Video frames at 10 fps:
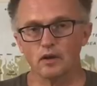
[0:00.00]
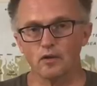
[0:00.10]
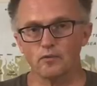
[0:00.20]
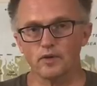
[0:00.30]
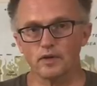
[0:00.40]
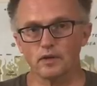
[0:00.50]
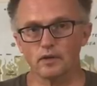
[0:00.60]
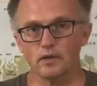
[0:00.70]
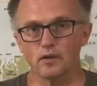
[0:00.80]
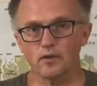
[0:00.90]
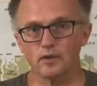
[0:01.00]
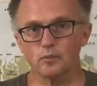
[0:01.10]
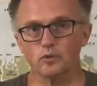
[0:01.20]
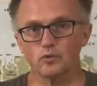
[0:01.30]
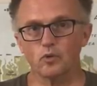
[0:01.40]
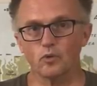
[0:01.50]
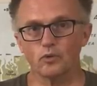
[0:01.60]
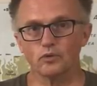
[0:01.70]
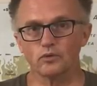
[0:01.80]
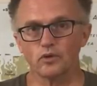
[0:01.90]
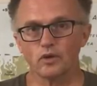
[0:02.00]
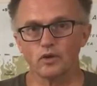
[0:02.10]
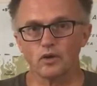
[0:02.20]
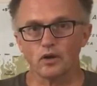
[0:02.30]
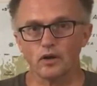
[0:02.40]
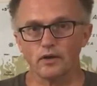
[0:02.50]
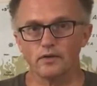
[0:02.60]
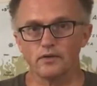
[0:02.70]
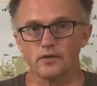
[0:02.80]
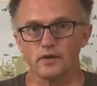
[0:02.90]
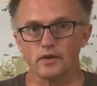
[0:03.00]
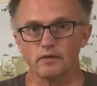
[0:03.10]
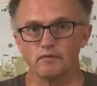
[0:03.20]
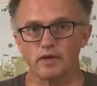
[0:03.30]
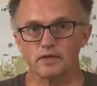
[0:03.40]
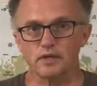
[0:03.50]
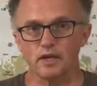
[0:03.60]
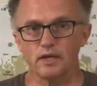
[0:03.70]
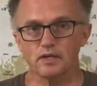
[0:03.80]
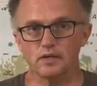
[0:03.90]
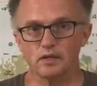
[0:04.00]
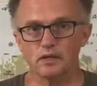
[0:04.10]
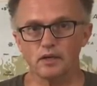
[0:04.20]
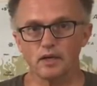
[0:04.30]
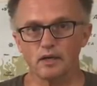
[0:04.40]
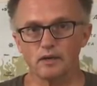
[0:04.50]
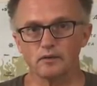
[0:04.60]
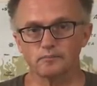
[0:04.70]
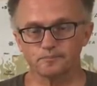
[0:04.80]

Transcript: are wreaking incredible tolls on the vegetation and